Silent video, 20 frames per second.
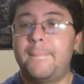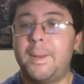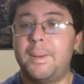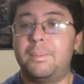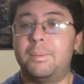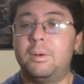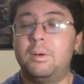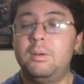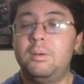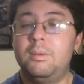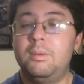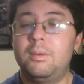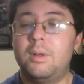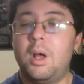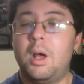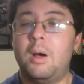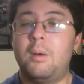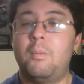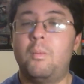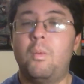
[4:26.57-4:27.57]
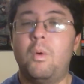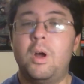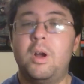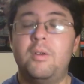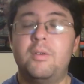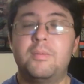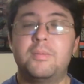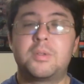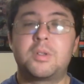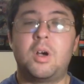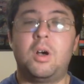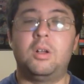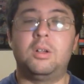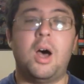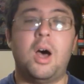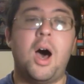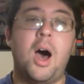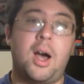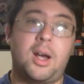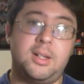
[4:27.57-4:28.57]
people. One of them is
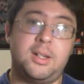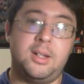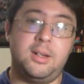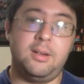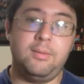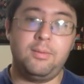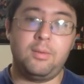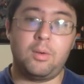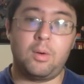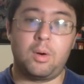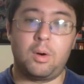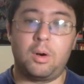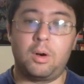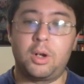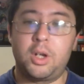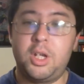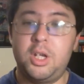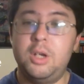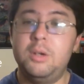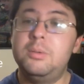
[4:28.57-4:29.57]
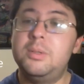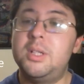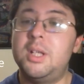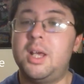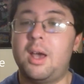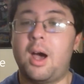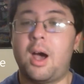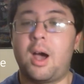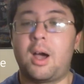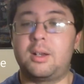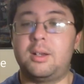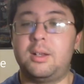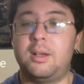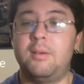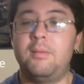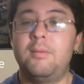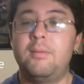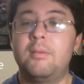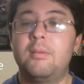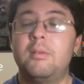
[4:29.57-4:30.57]
called Octave, or
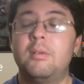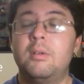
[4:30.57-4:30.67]
QtOctave.